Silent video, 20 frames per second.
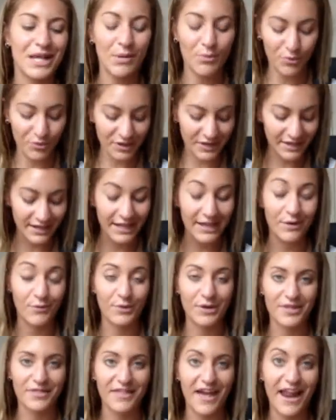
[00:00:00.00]
I'm wearing it
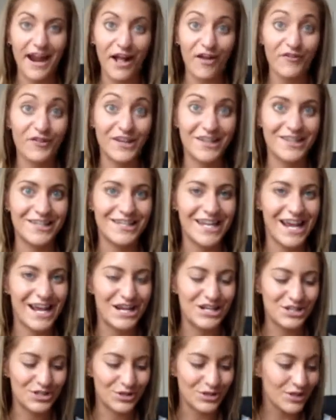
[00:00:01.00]
with that outfit of the
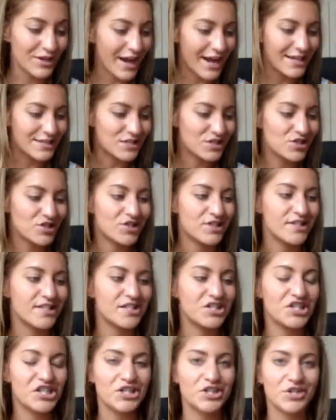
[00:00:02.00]
day I showed you guys, just the
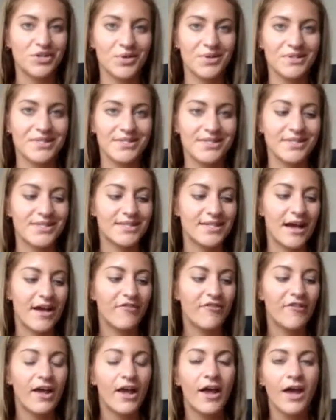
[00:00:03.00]
jean shorts and stuff.